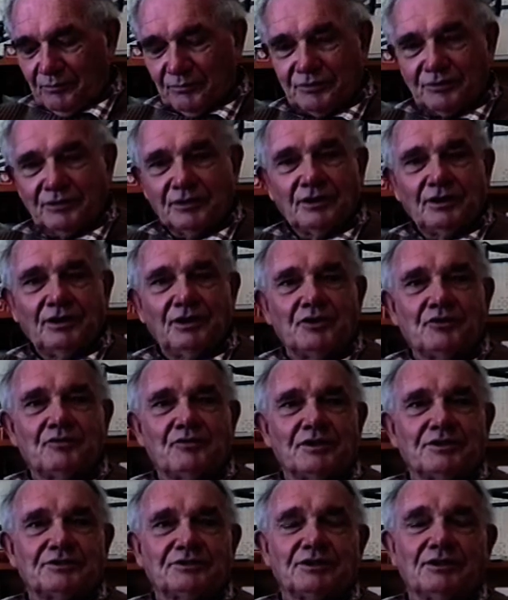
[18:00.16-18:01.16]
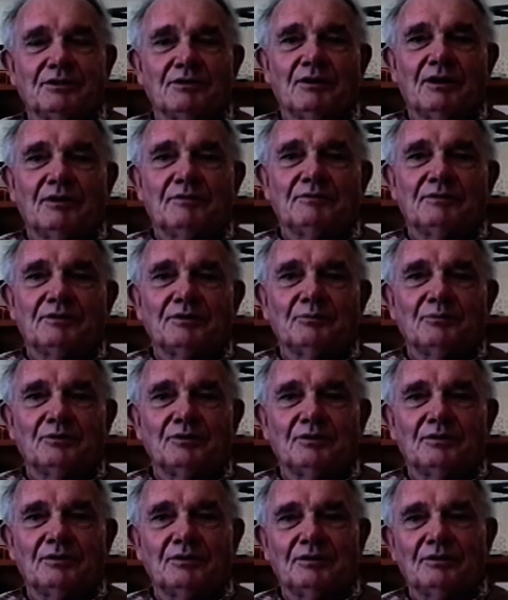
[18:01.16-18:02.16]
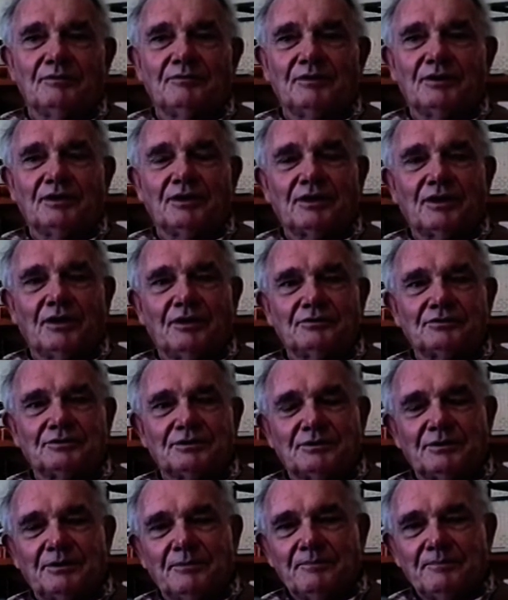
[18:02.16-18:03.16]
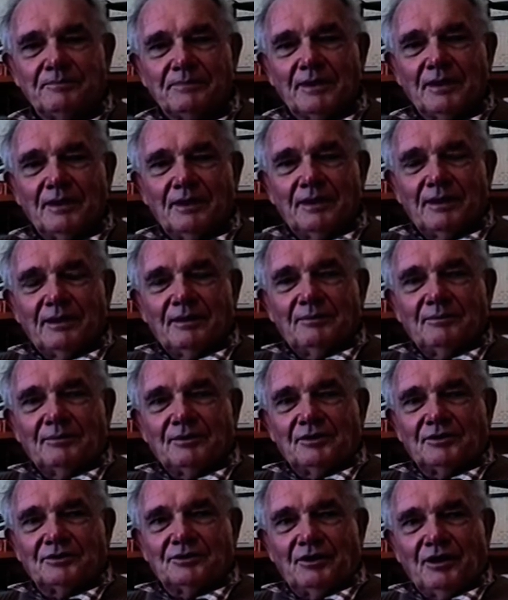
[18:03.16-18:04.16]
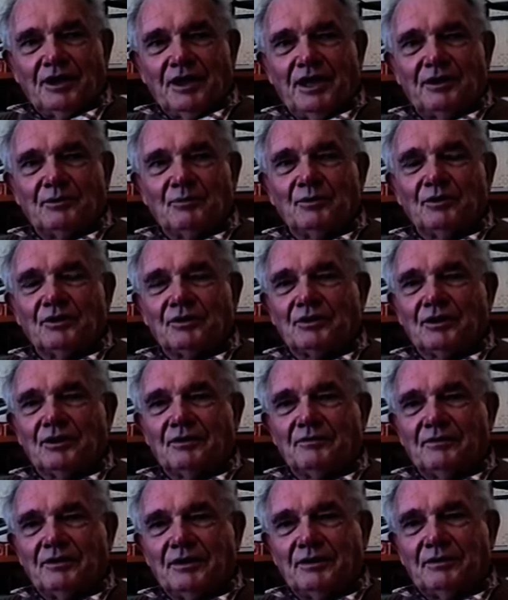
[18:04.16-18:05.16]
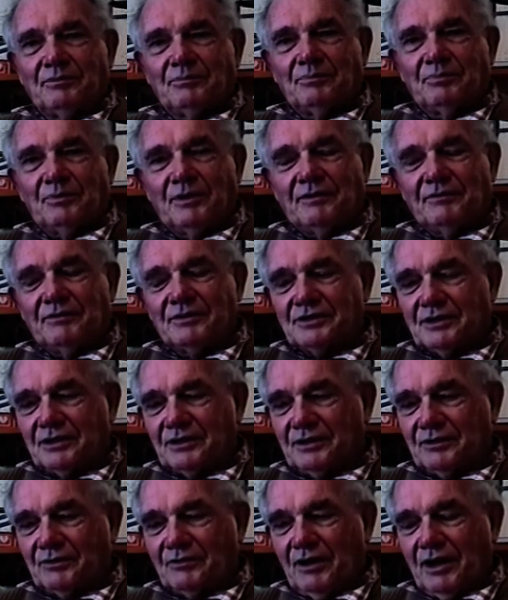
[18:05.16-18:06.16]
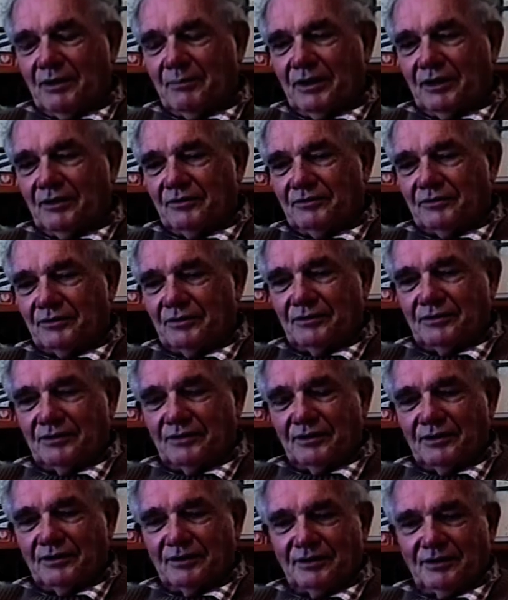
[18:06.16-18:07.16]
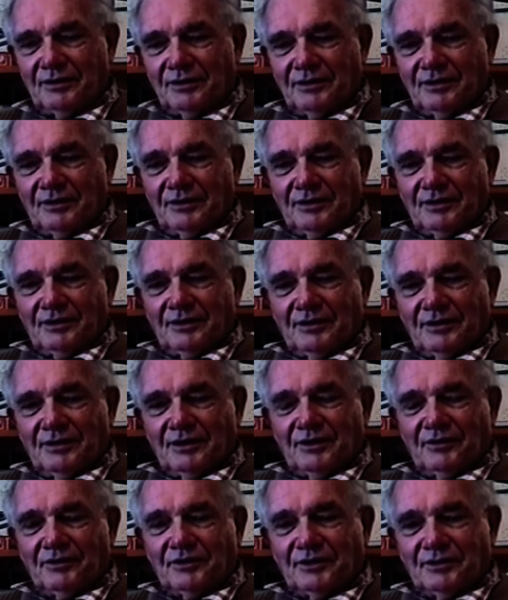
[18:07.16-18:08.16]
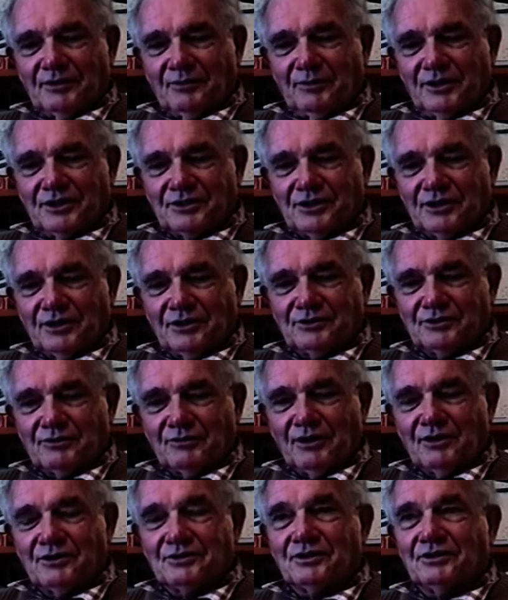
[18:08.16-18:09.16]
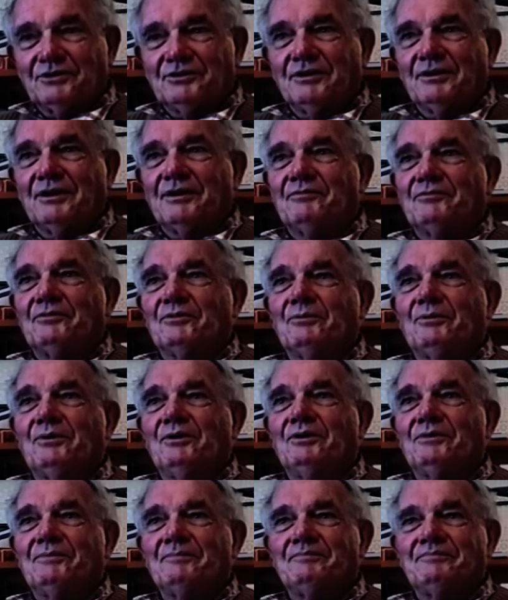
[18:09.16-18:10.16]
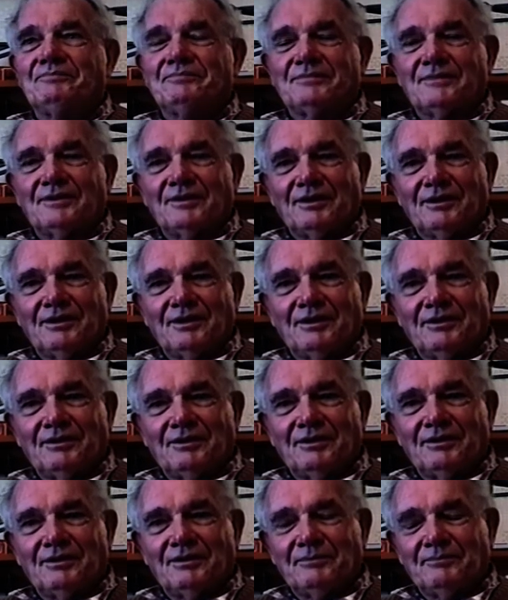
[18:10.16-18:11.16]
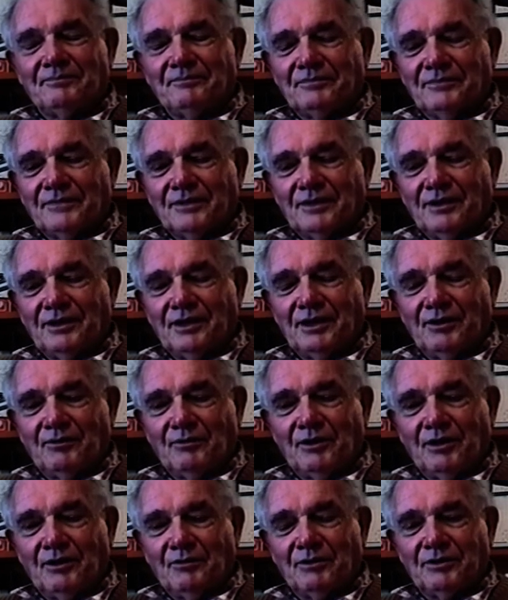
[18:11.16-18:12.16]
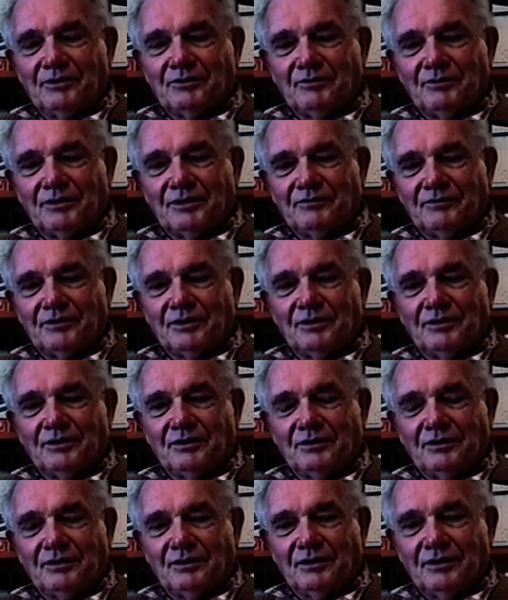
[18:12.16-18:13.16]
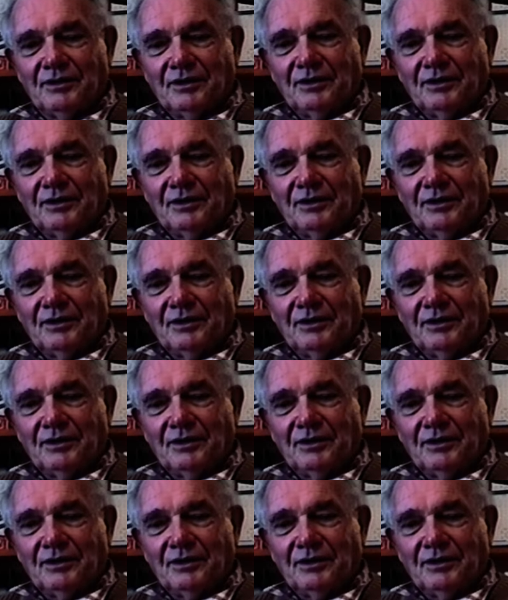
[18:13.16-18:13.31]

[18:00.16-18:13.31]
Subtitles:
was interested to go over to live on the coast because I had worked over there previously in Greymouth, and I think the west coast grows on you after a while. And anyway, I went to Reefton, and